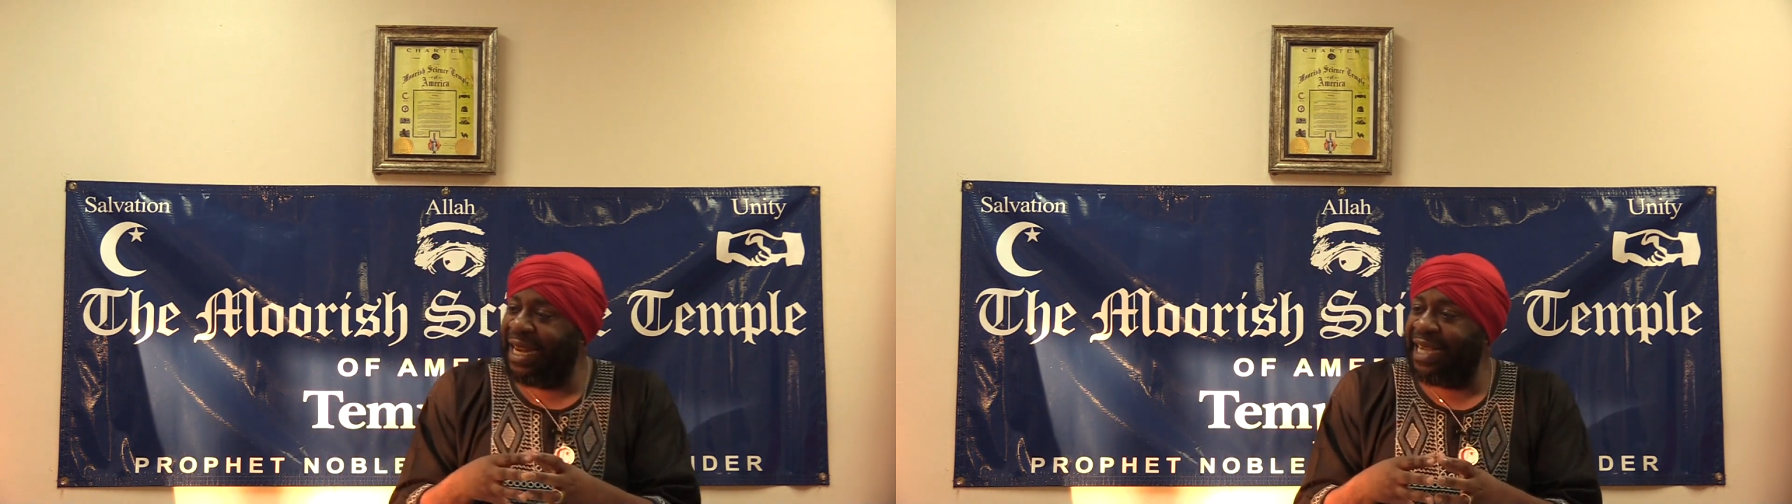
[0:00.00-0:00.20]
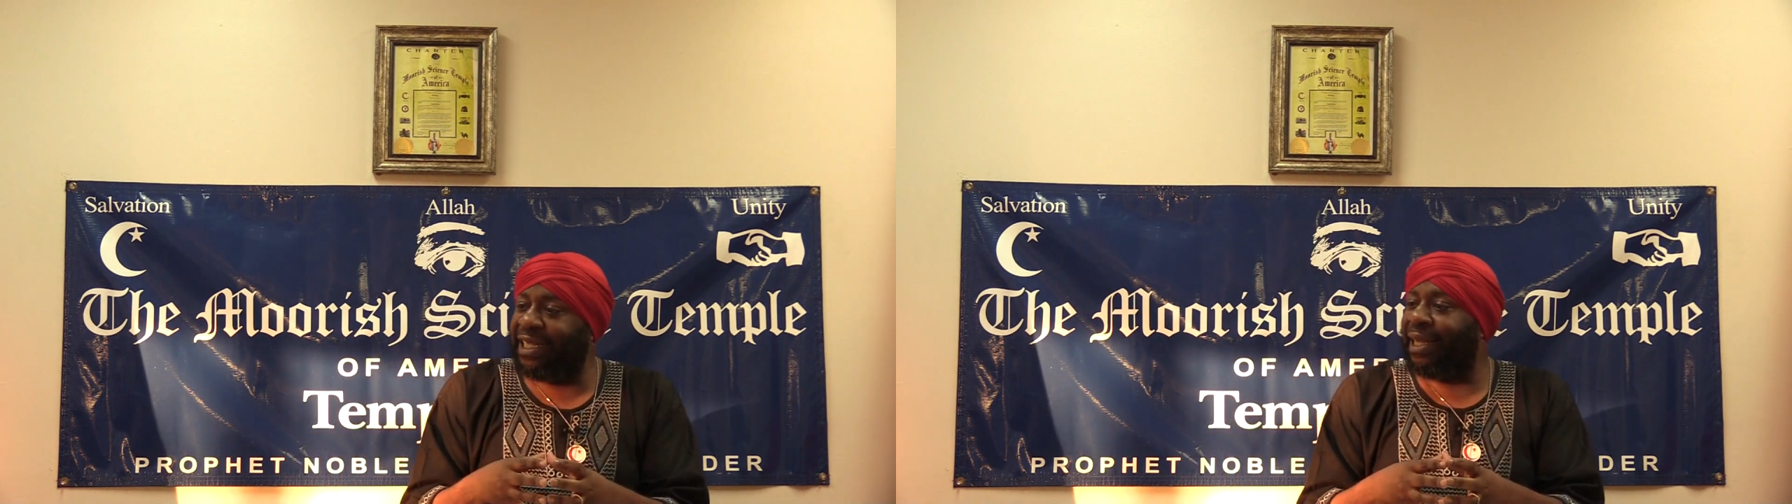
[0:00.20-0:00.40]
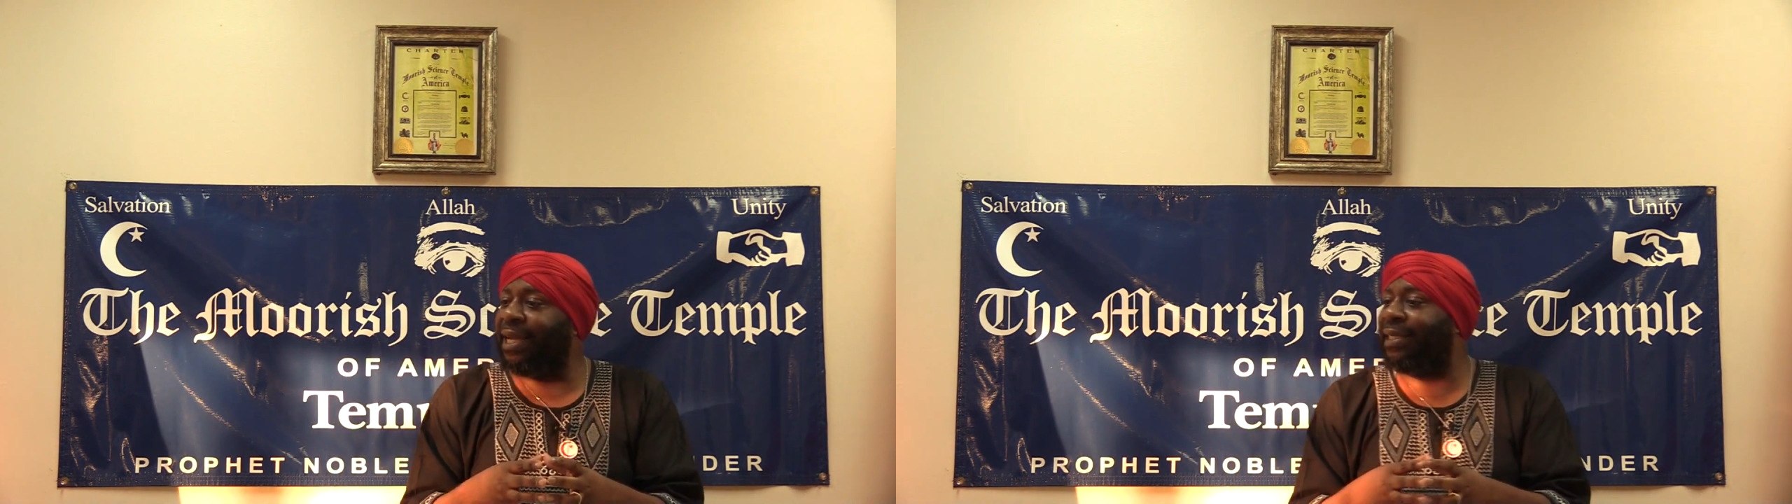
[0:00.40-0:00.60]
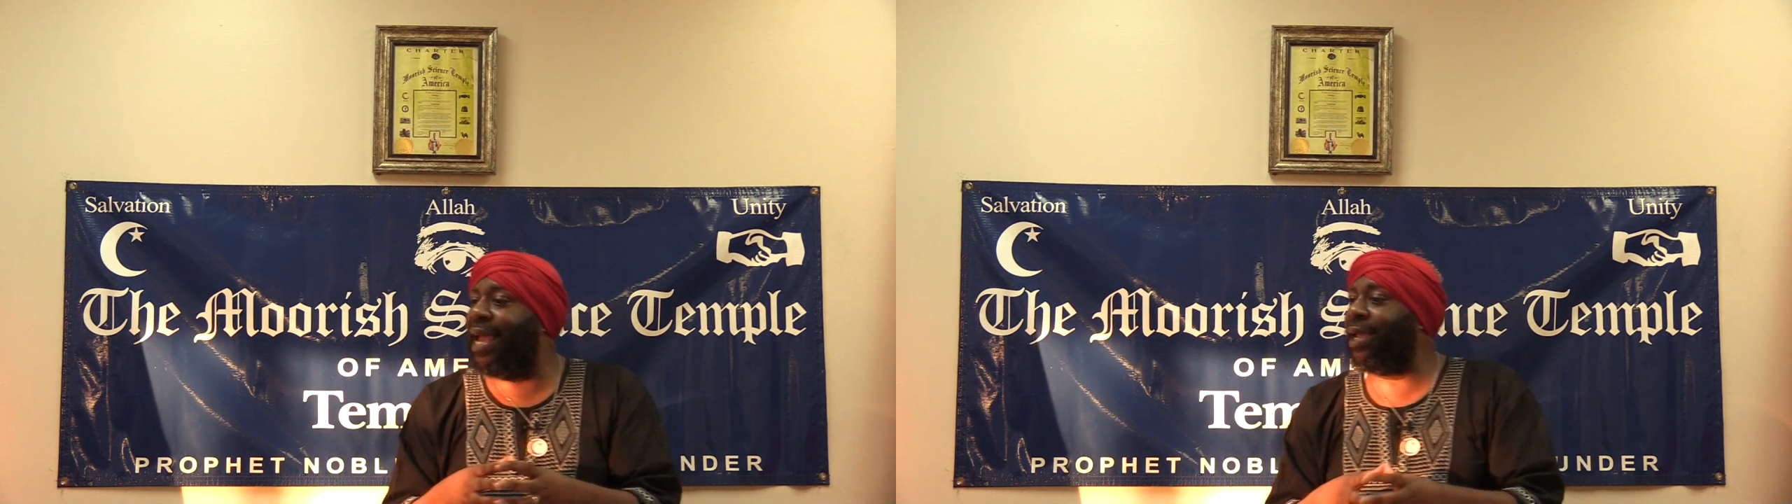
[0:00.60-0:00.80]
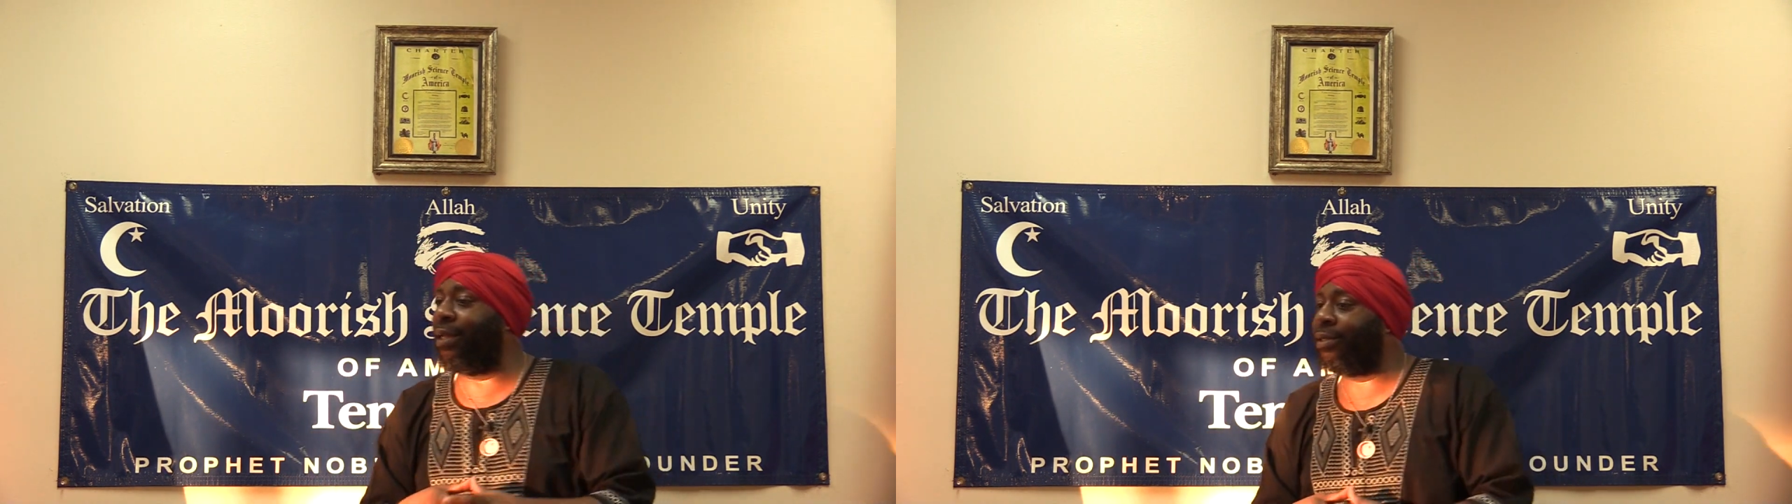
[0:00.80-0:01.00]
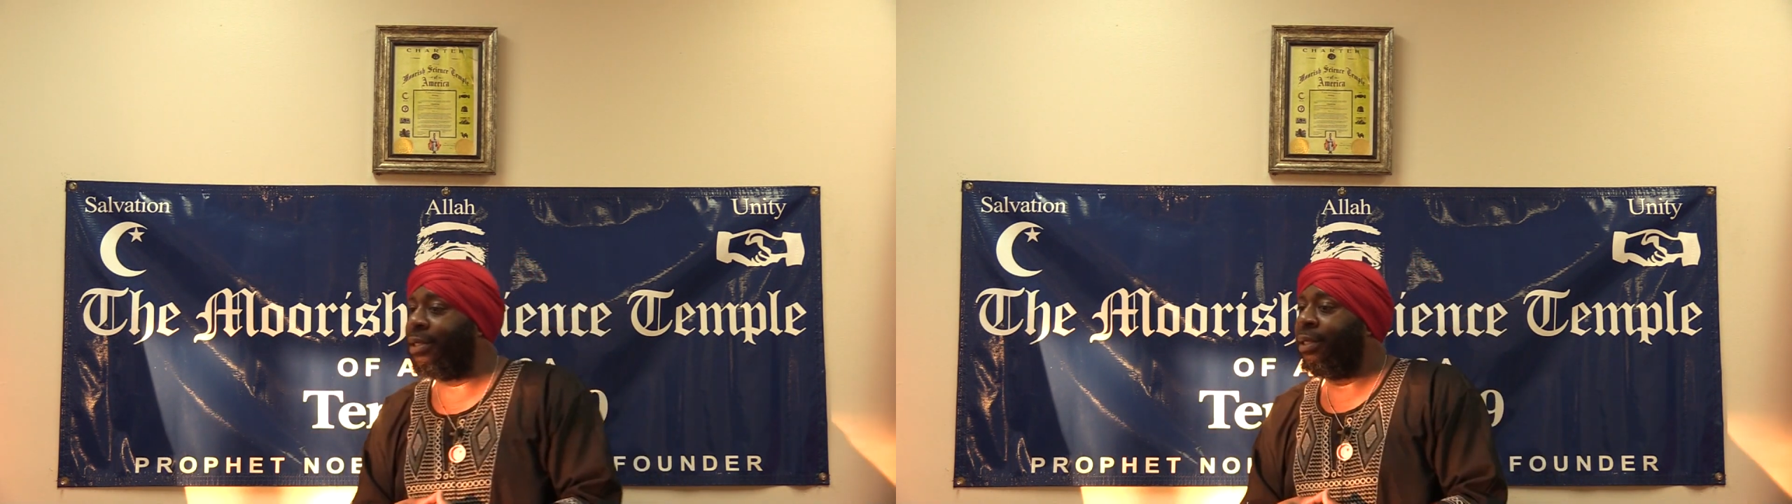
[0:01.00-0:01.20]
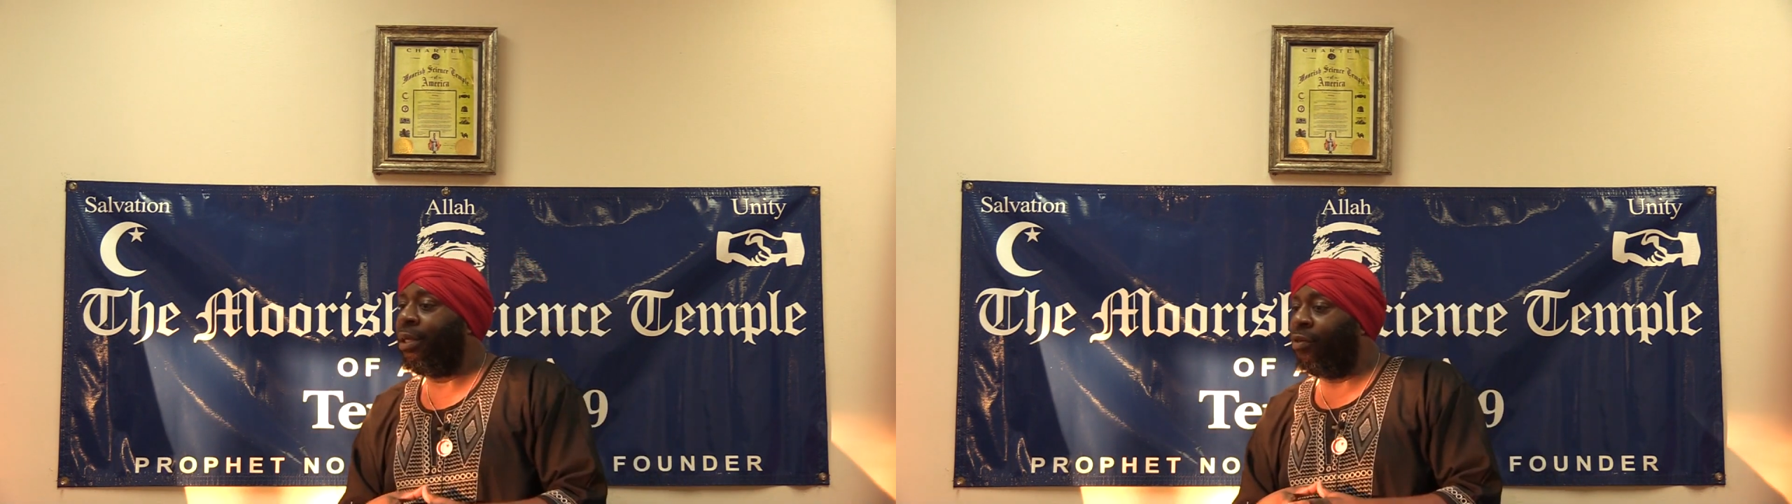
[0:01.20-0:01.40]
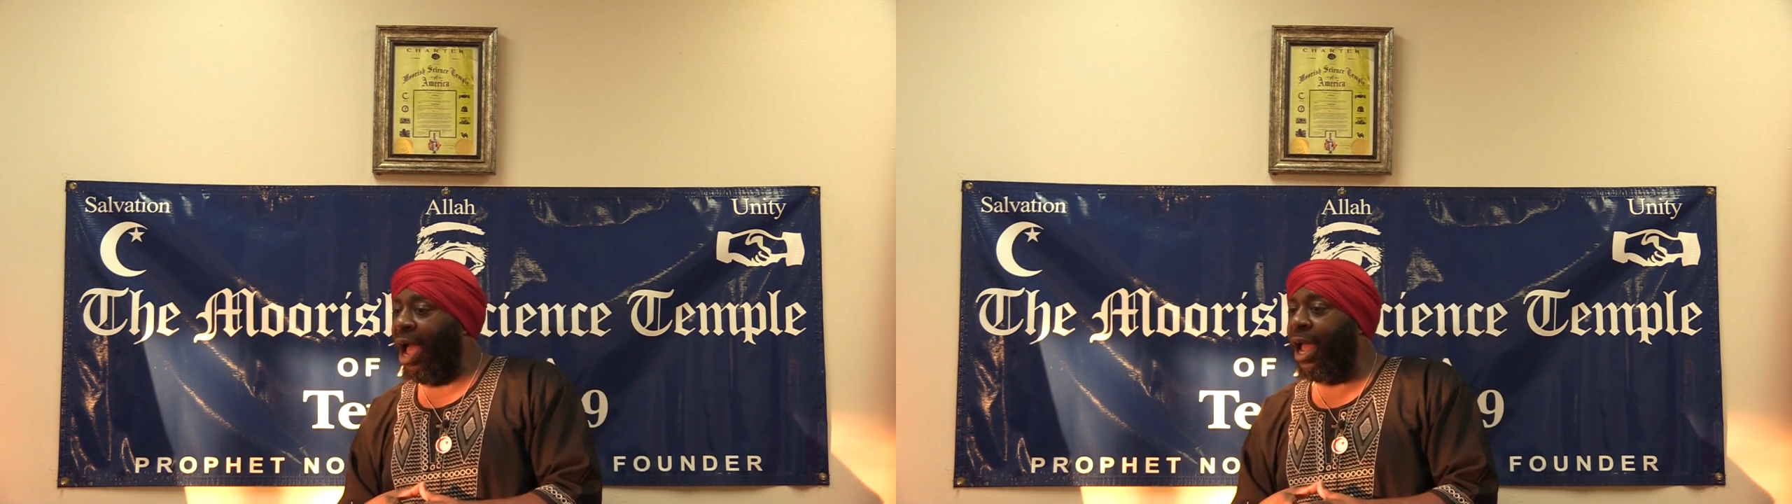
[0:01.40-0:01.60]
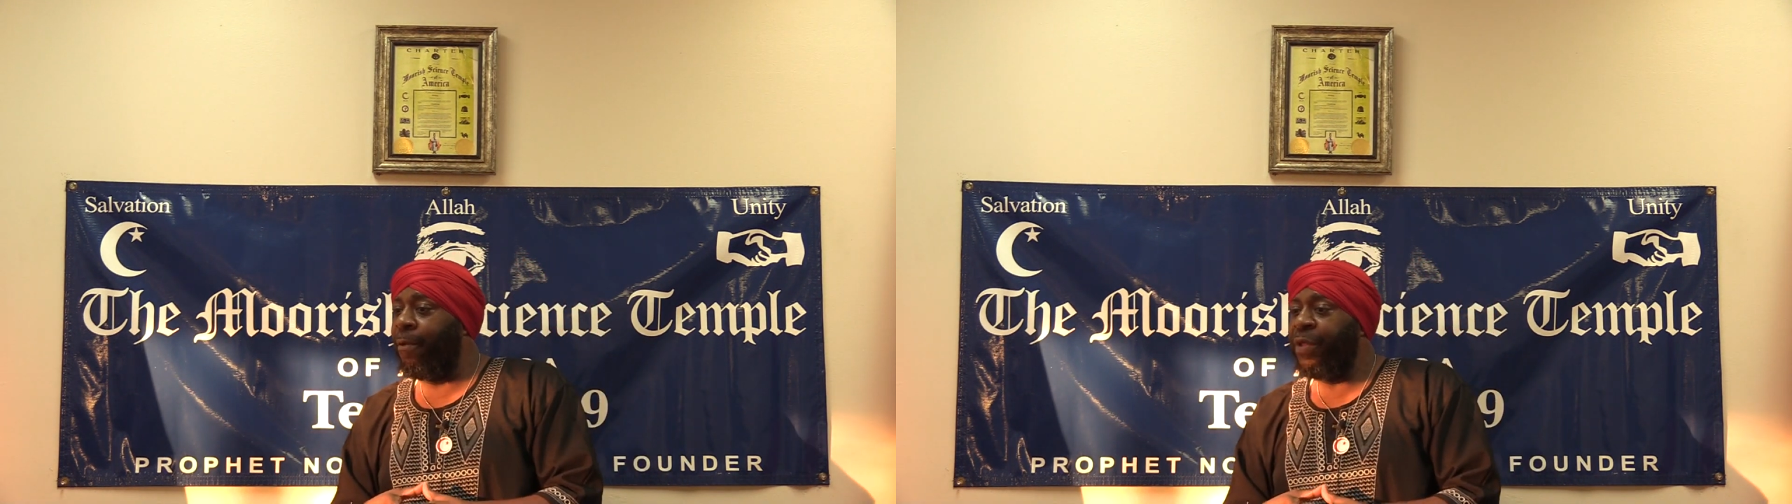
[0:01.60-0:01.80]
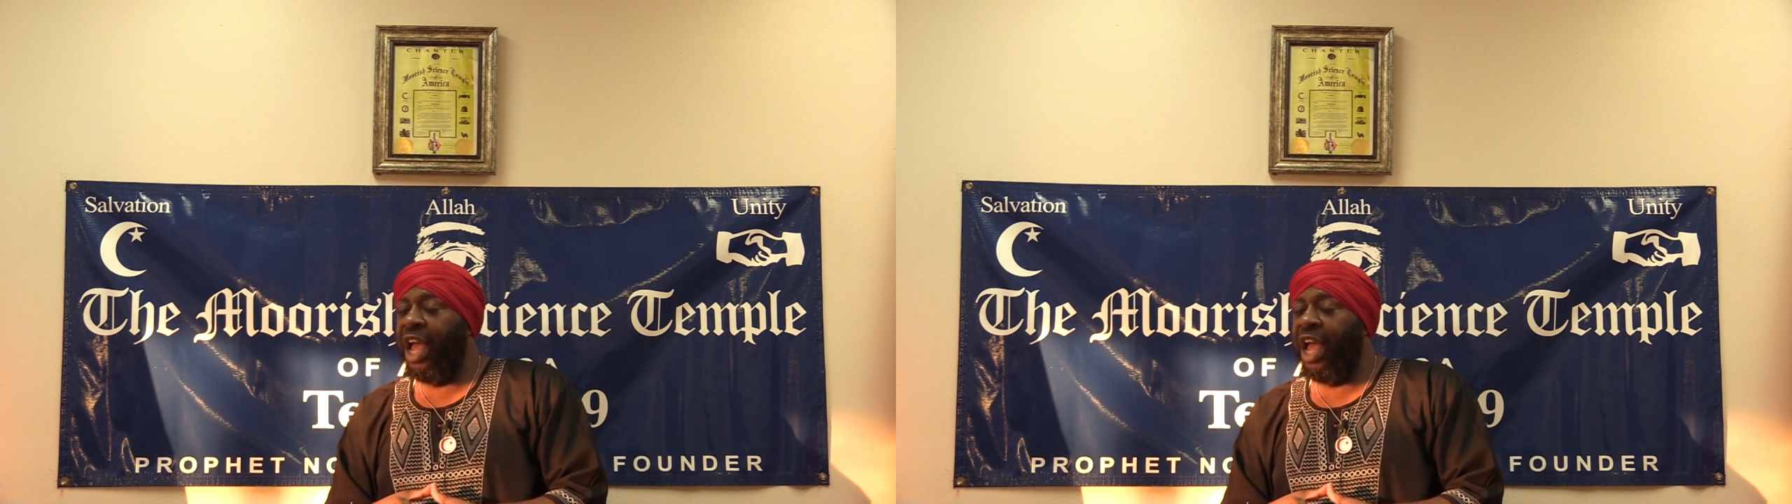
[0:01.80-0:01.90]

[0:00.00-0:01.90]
nation contains, right?